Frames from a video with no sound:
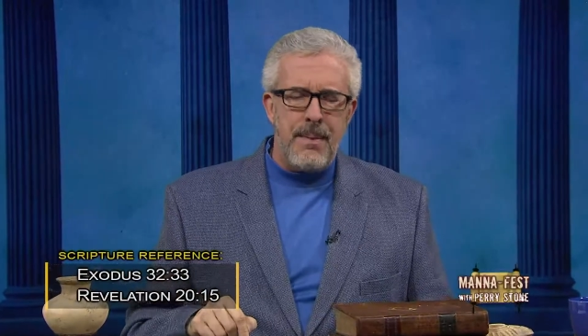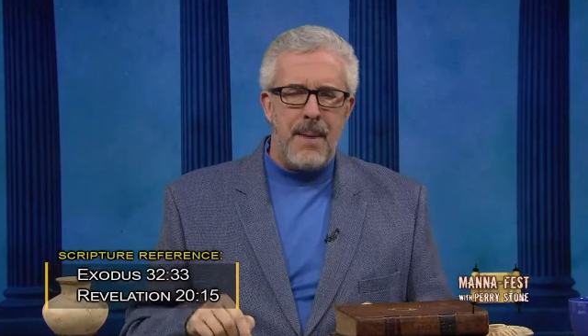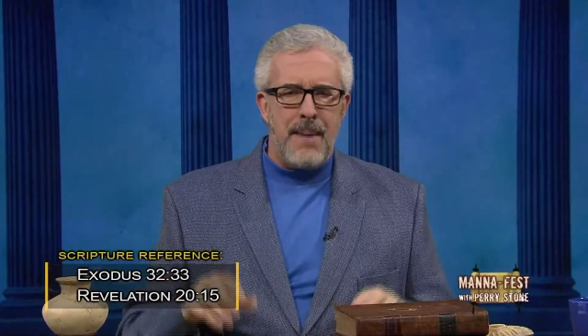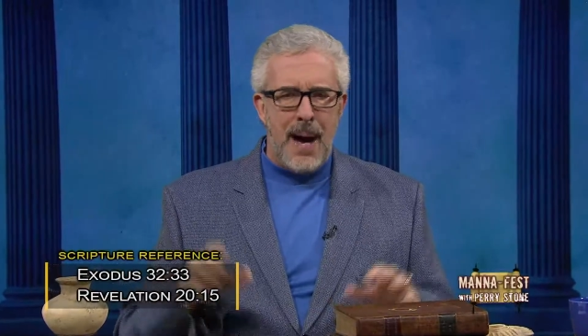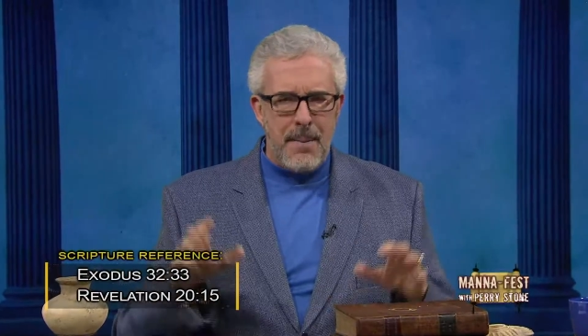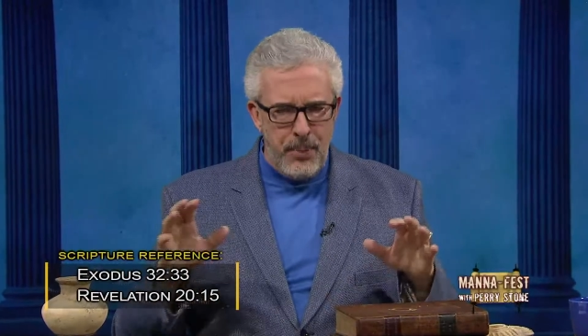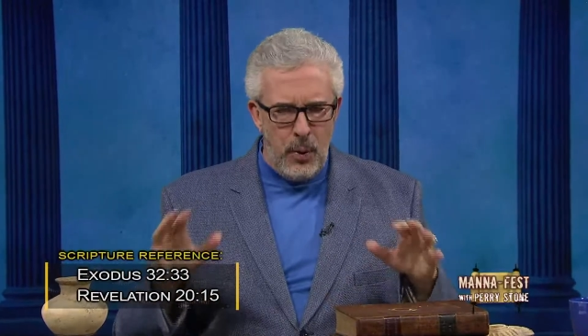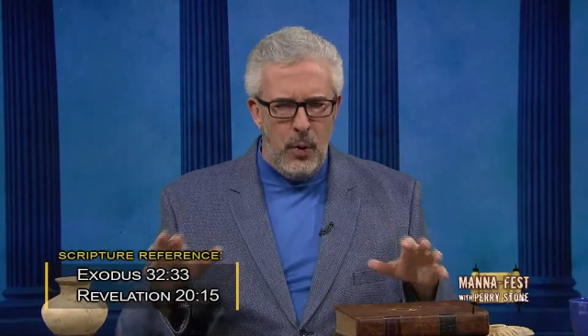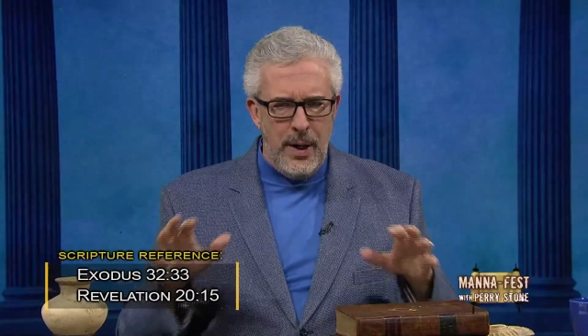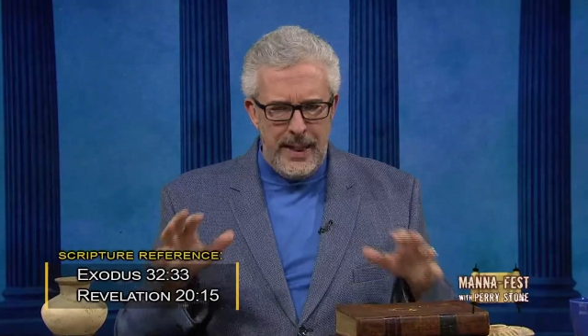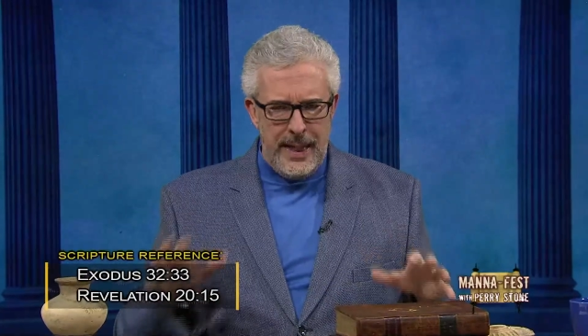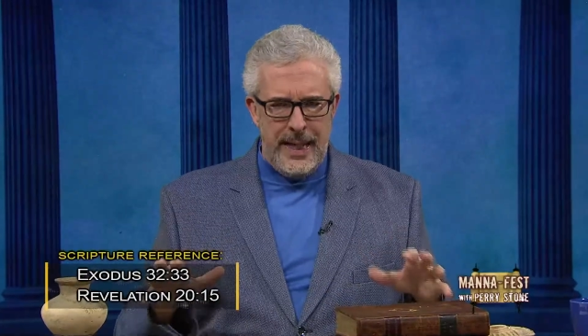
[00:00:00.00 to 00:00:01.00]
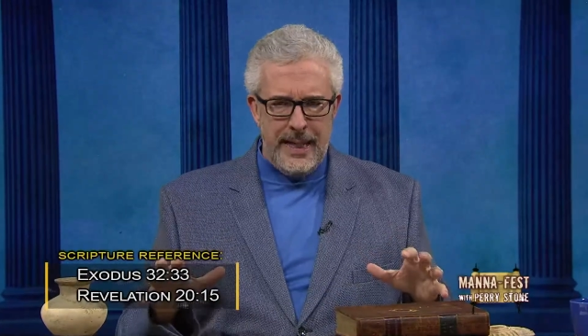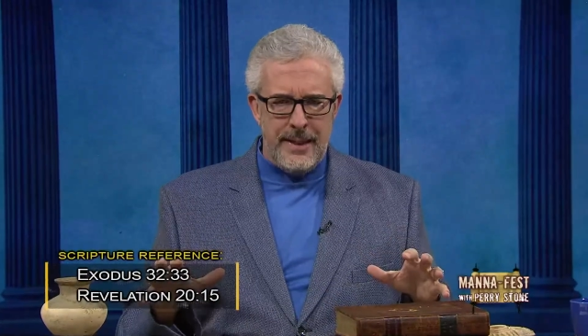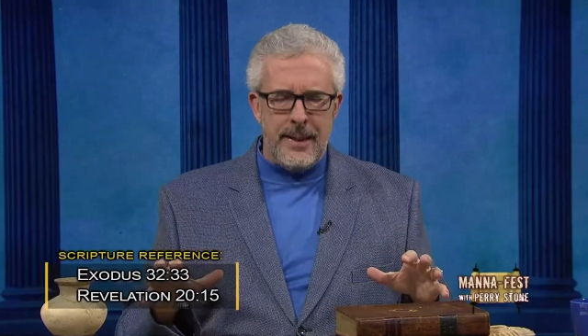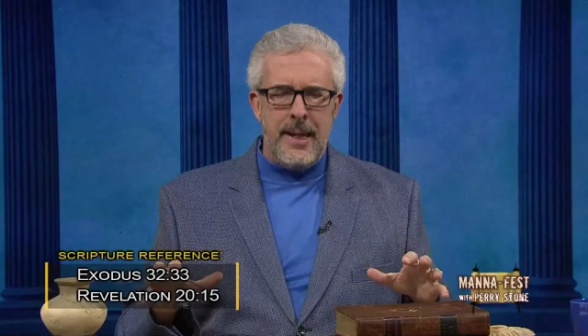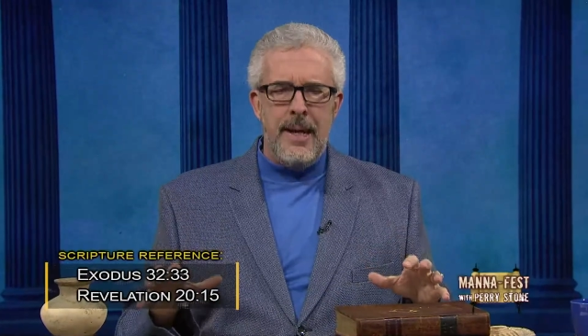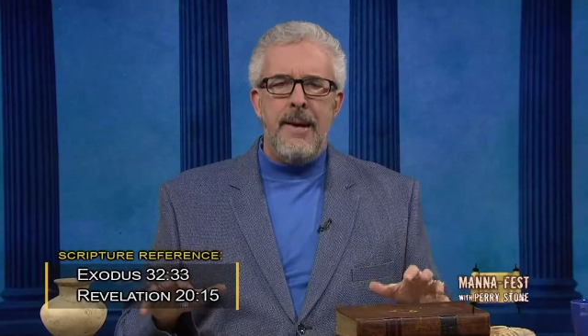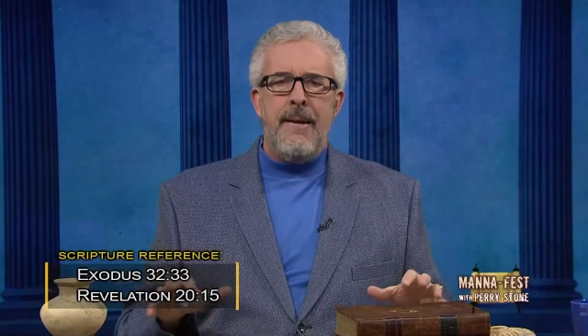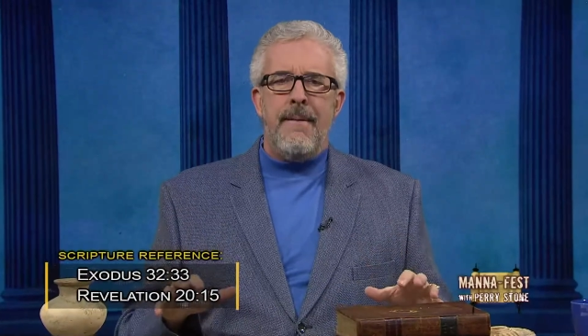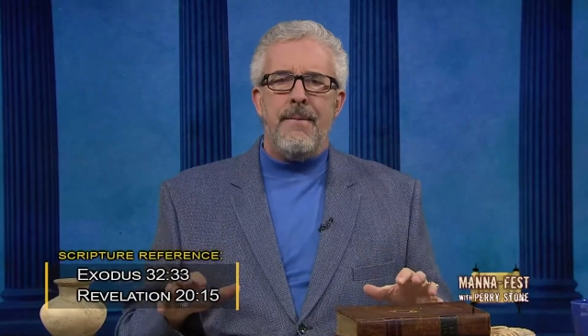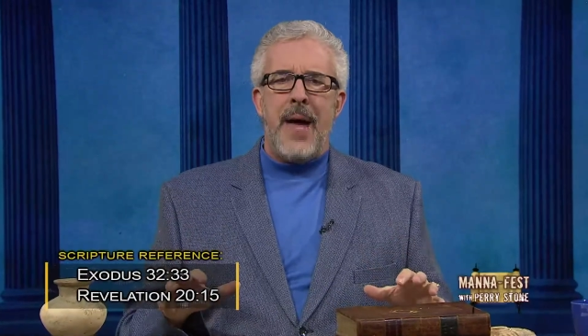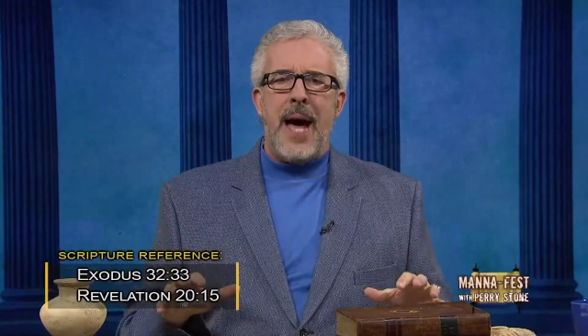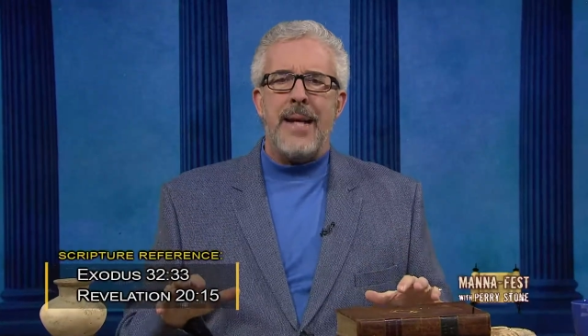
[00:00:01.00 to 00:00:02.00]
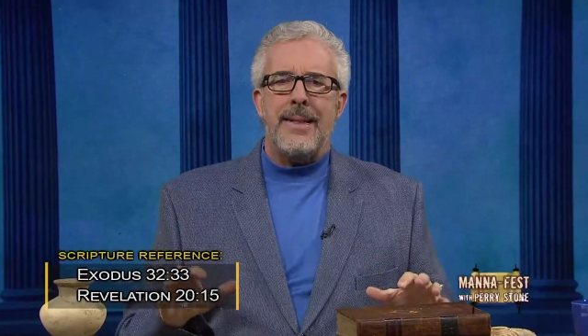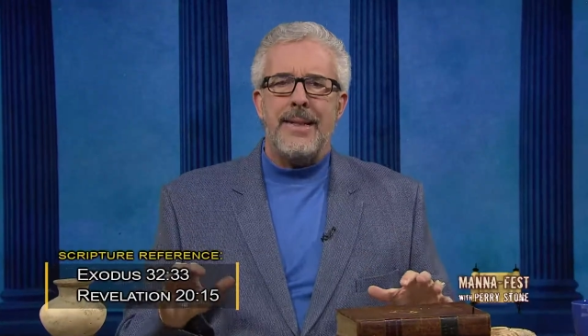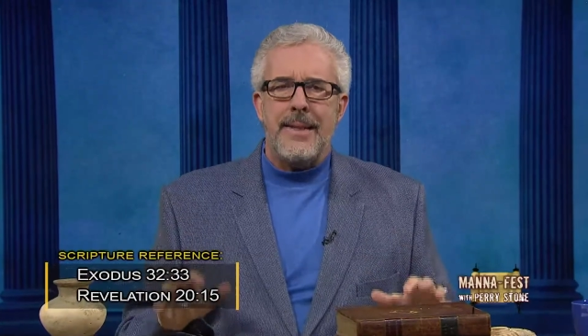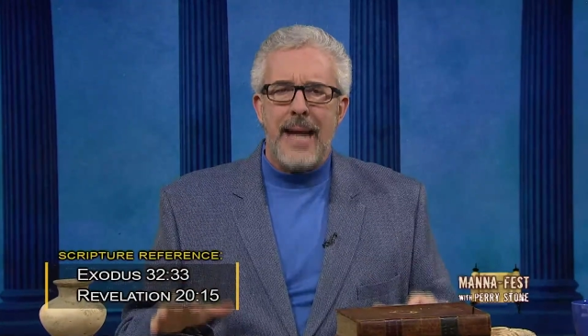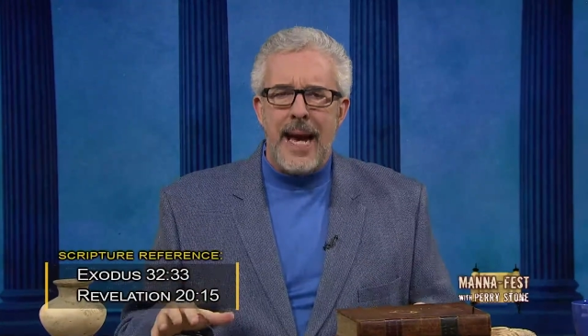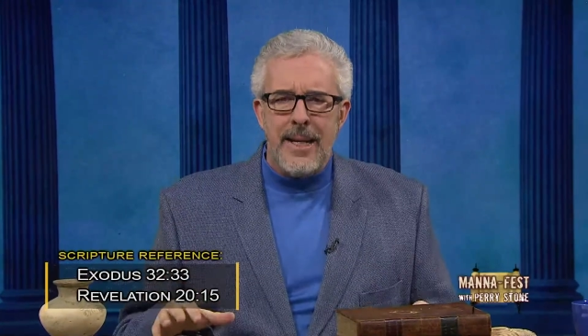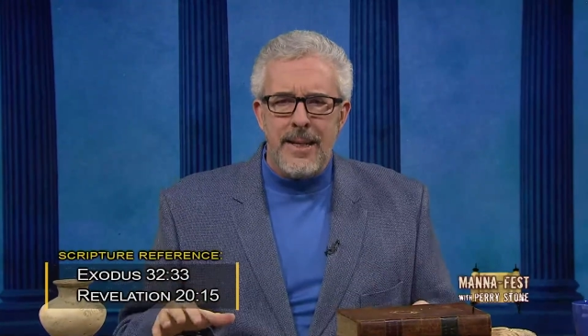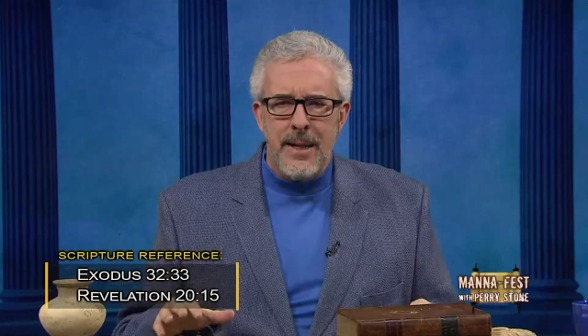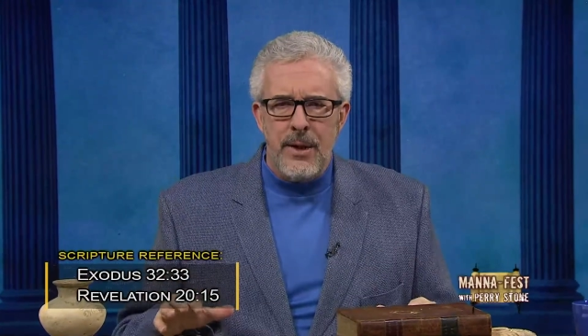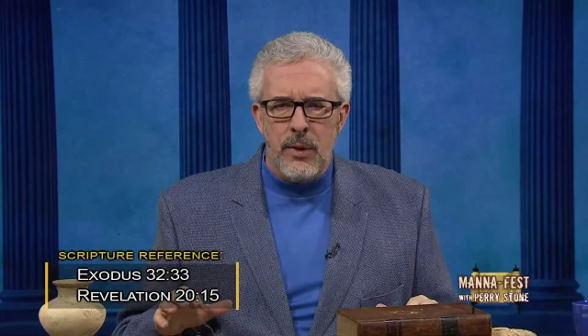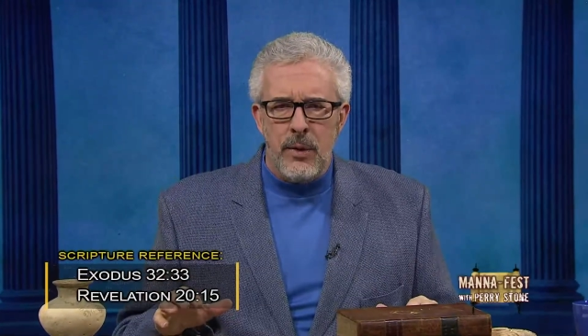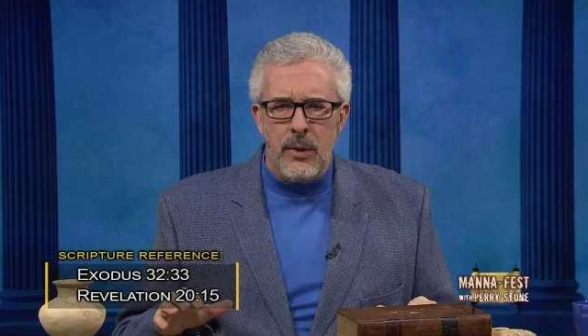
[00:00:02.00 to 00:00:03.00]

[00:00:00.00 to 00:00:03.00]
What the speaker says: But my point is that Satan